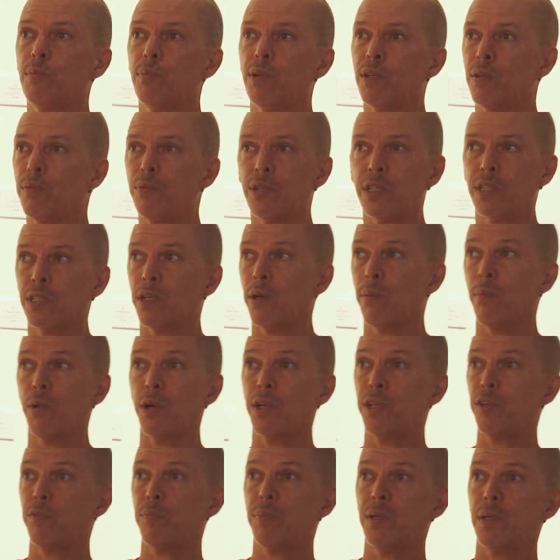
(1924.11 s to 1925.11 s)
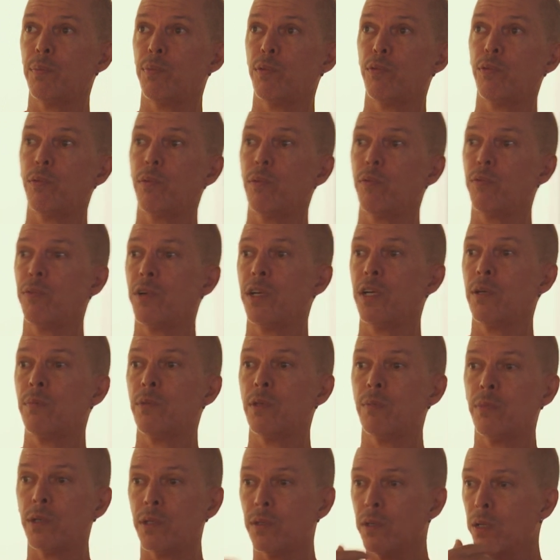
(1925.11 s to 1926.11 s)
But I really don't mind if people frame
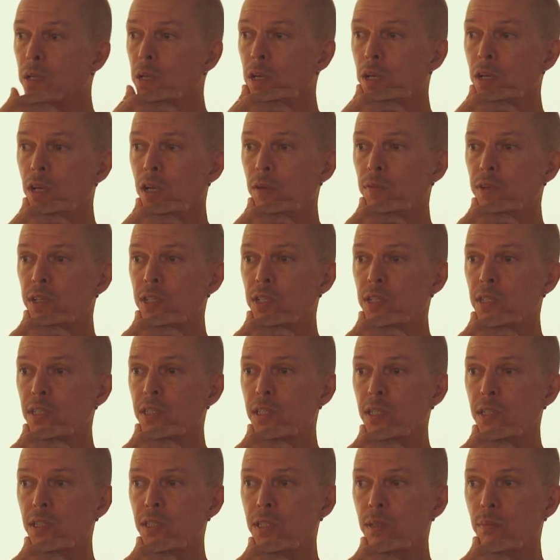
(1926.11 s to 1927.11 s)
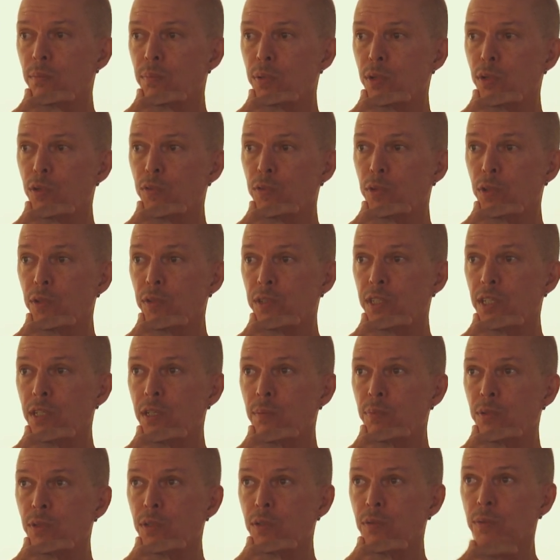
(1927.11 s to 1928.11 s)
them, and I've actually seen some beautiful
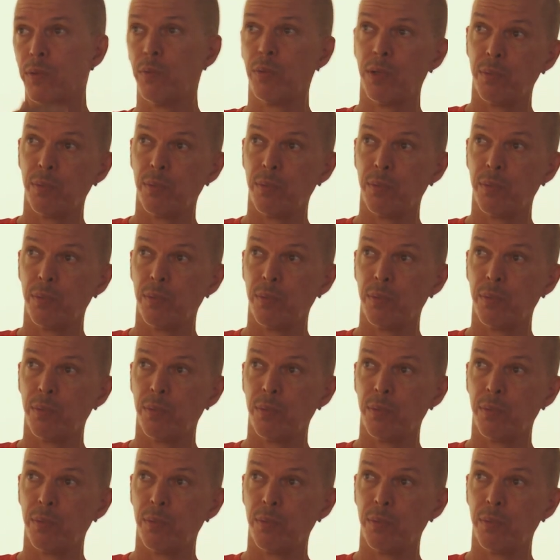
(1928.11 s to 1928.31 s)
examples of it.